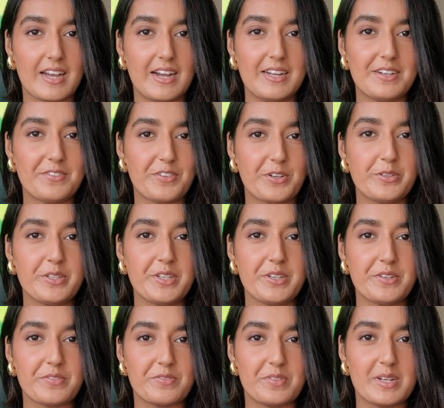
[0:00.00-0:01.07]
I have
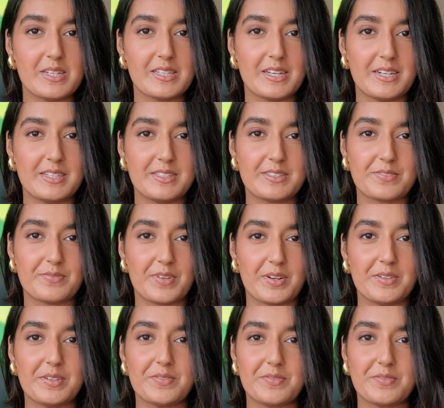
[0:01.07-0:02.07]
only realized very